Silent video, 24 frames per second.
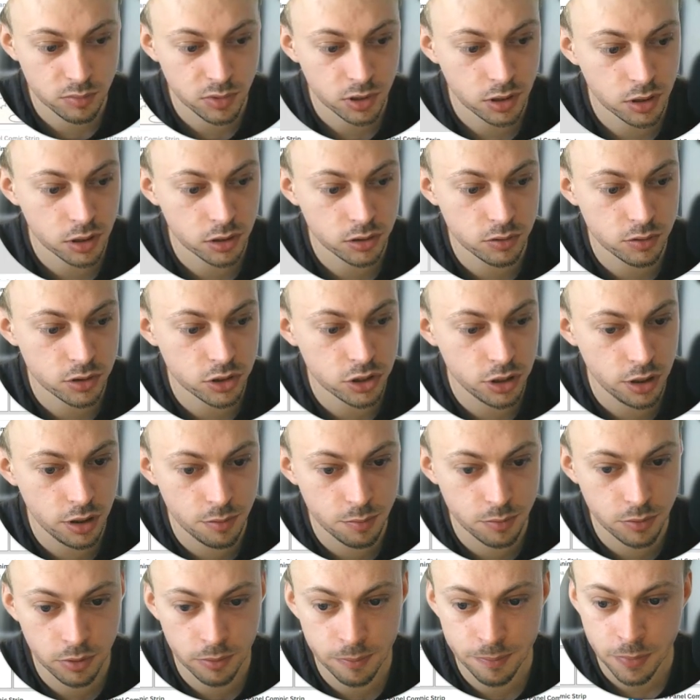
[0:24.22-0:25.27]
because you're
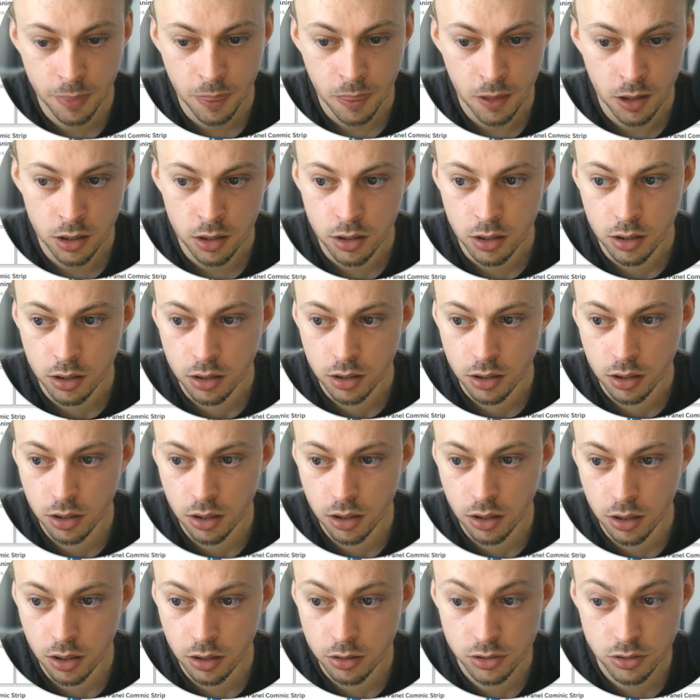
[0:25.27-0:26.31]
cheap
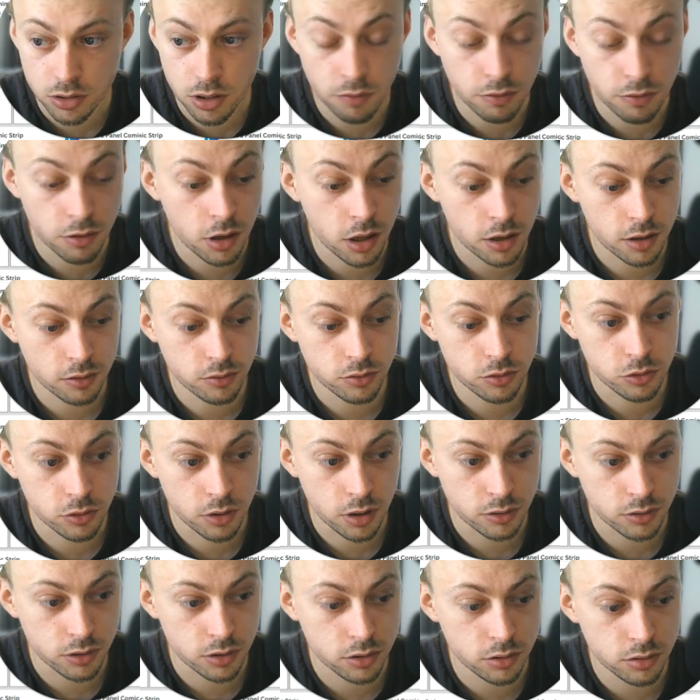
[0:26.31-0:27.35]
uh, so you have uh, like
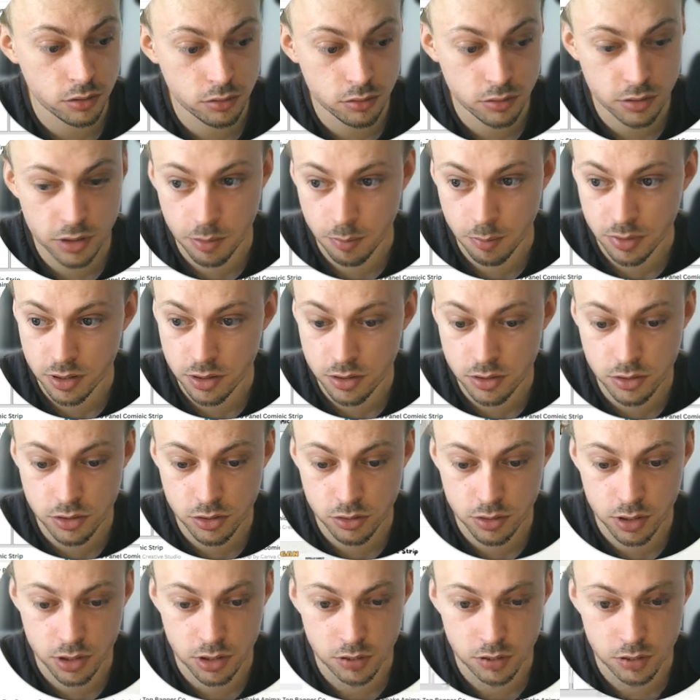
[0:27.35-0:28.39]
200 templates
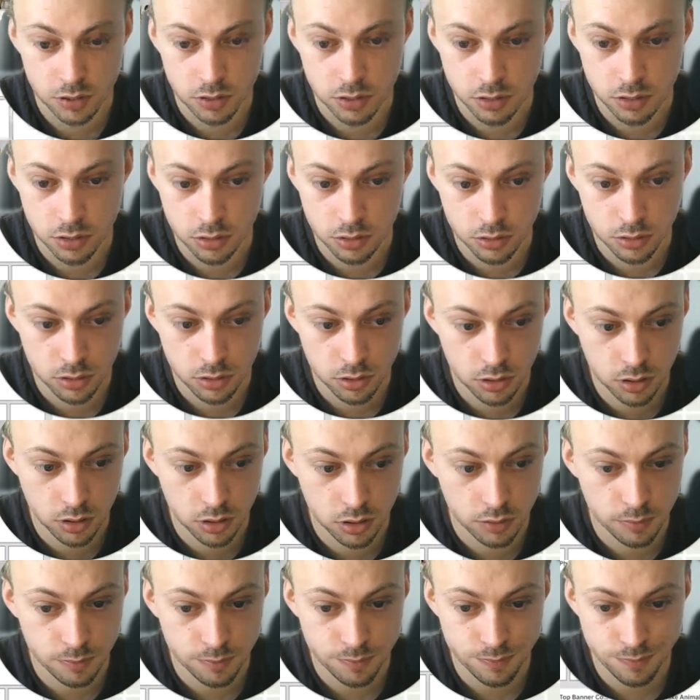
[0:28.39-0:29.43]
you can use
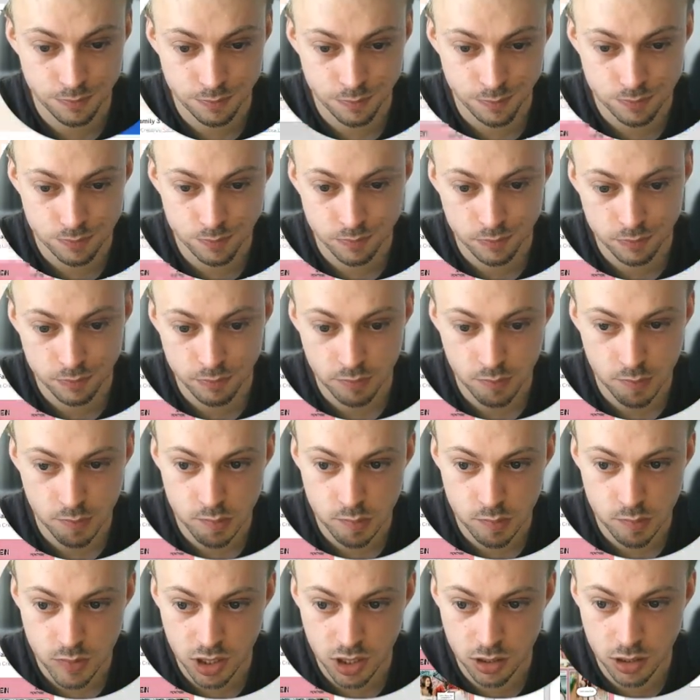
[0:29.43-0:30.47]
uh,
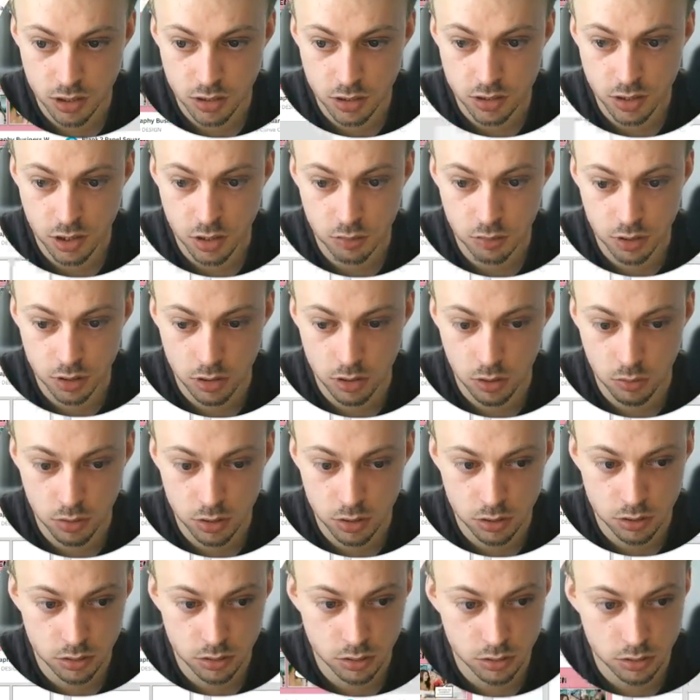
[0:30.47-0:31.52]
let's say you want to go
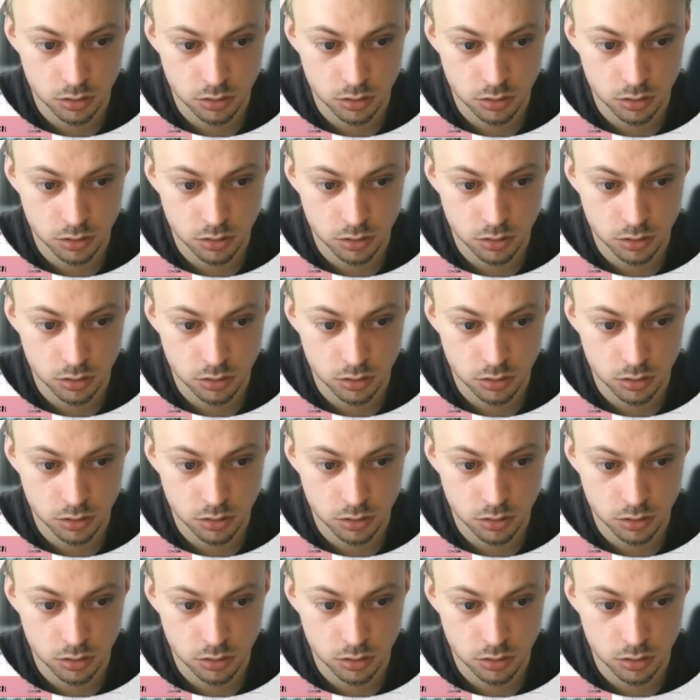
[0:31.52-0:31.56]
with